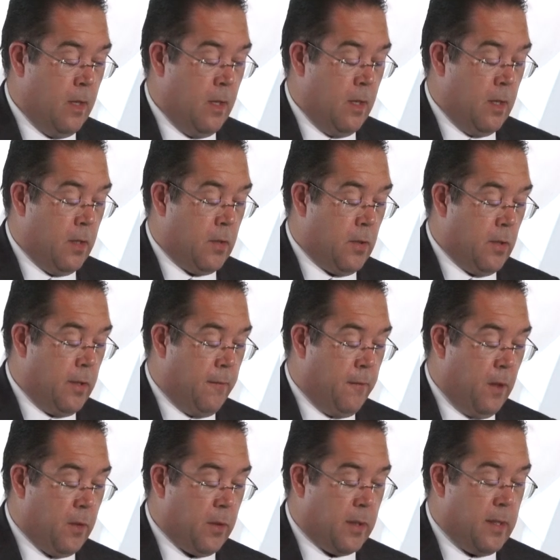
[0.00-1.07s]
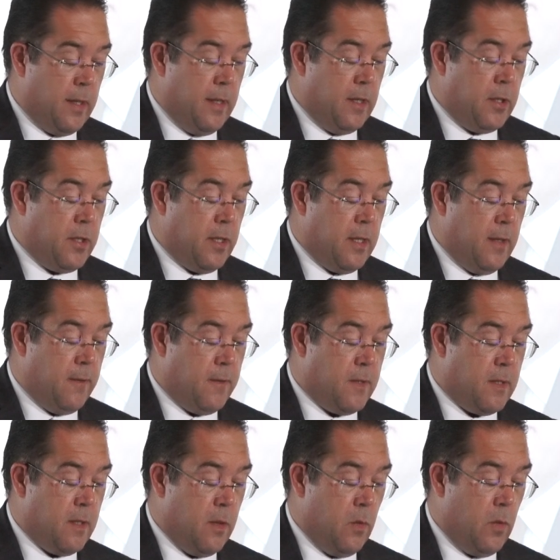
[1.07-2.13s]
Through the following three
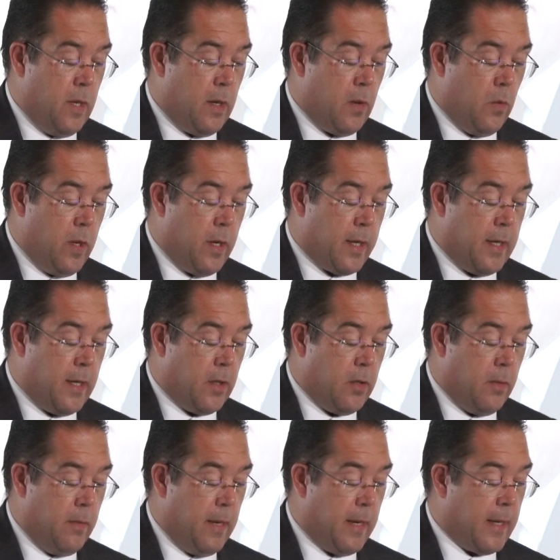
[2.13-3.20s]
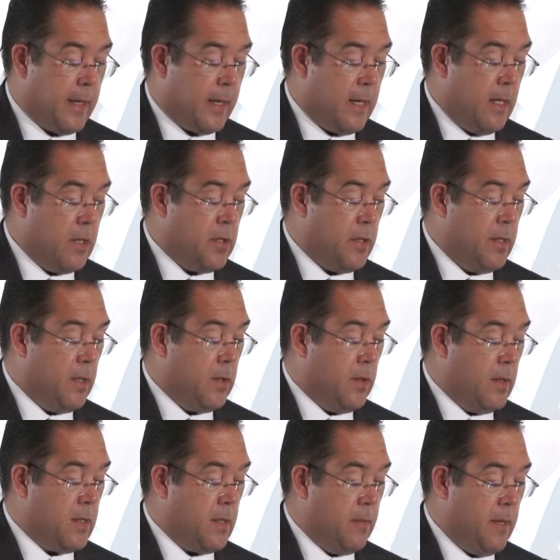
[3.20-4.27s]
initiatives, we are working to make cultural
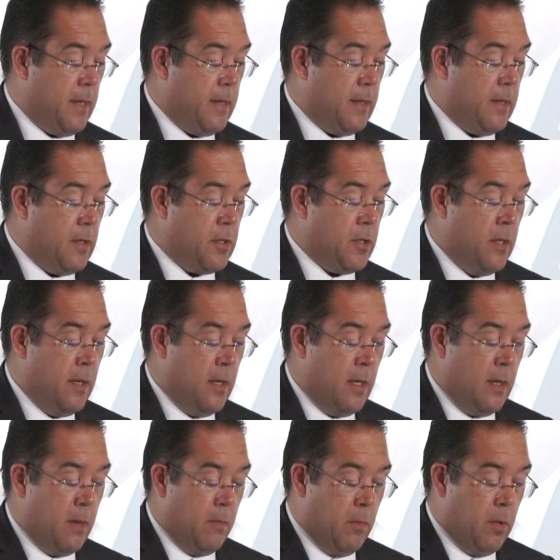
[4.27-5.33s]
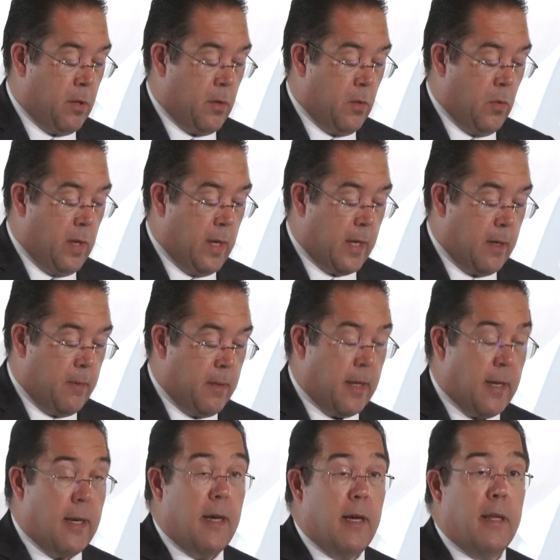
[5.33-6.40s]
tourism heritage more
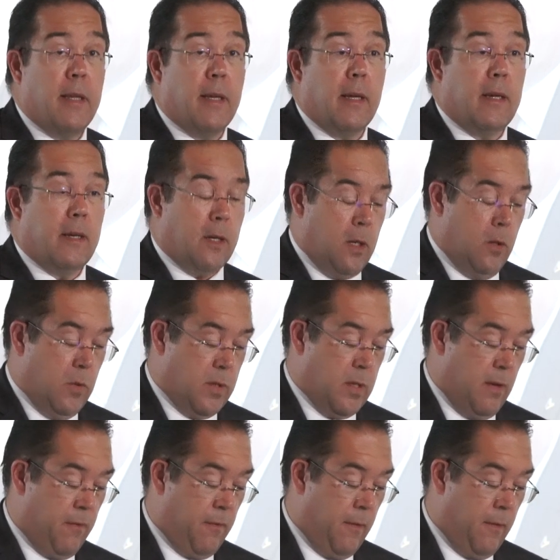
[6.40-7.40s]
welcoming and inclusive.